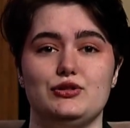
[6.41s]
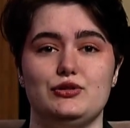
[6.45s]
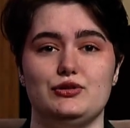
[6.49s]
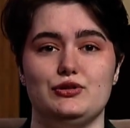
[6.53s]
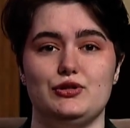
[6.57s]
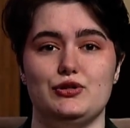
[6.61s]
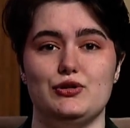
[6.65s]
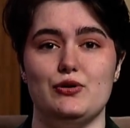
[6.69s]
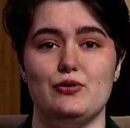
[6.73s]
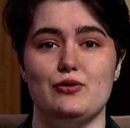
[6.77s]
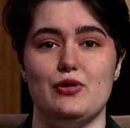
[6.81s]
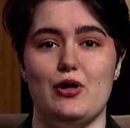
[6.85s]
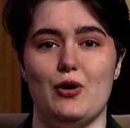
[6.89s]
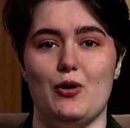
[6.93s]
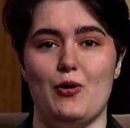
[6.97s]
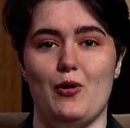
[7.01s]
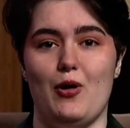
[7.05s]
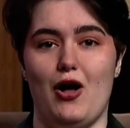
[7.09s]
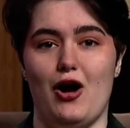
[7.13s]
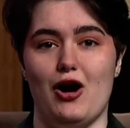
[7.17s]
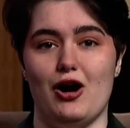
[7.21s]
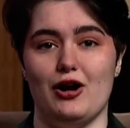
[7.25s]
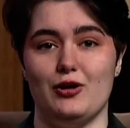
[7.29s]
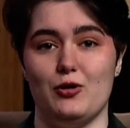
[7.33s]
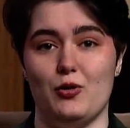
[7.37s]
Two local
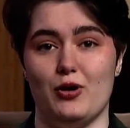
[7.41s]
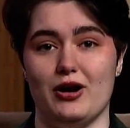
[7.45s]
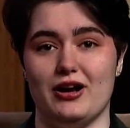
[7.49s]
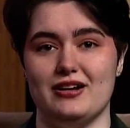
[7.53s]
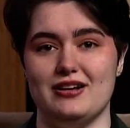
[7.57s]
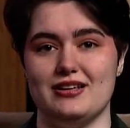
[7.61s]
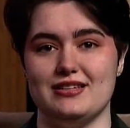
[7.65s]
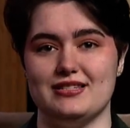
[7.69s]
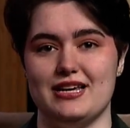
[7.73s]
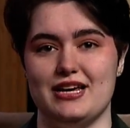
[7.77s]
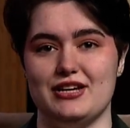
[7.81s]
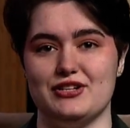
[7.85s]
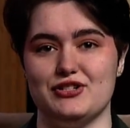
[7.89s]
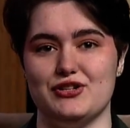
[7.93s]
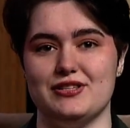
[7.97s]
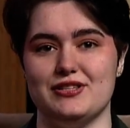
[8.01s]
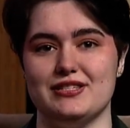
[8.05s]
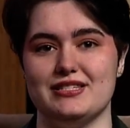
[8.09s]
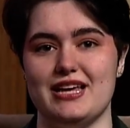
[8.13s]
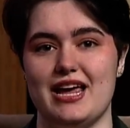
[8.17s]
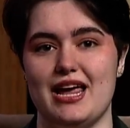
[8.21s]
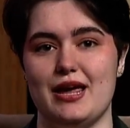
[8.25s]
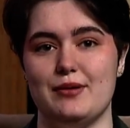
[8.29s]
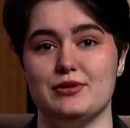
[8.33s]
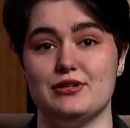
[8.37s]
art organizations
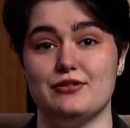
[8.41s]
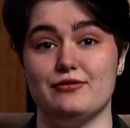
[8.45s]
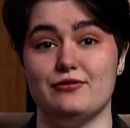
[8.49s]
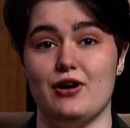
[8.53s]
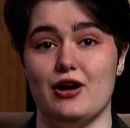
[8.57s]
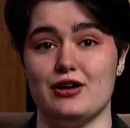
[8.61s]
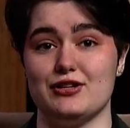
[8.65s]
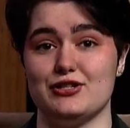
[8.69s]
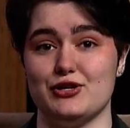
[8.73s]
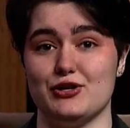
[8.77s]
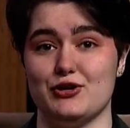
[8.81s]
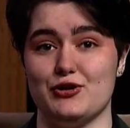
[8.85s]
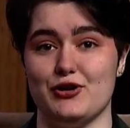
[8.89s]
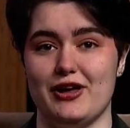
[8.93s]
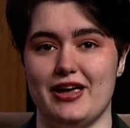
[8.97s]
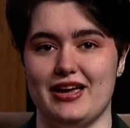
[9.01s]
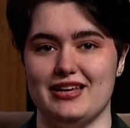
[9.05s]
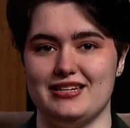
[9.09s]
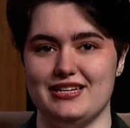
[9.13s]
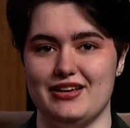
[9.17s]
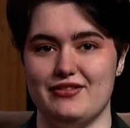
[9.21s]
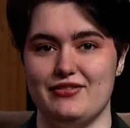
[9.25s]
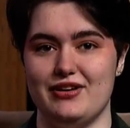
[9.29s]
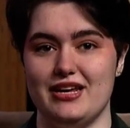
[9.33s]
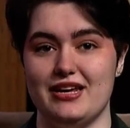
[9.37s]
aim to foster
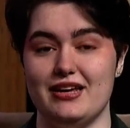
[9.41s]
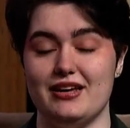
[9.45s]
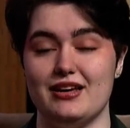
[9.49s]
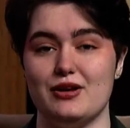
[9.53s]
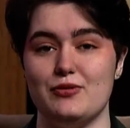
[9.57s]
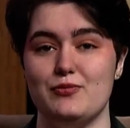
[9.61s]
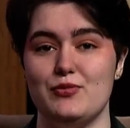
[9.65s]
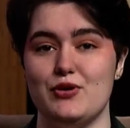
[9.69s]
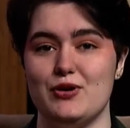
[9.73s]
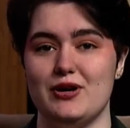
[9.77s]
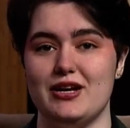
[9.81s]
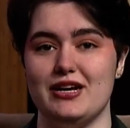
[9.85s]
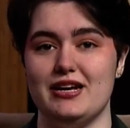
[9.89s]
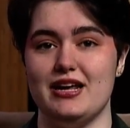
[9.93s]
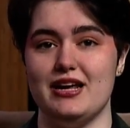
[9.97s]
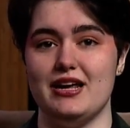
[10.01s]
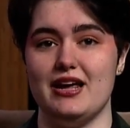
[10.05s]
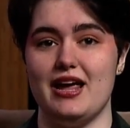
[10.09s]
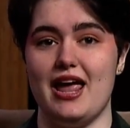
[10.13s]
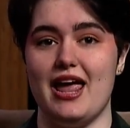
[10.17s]
creativity, community,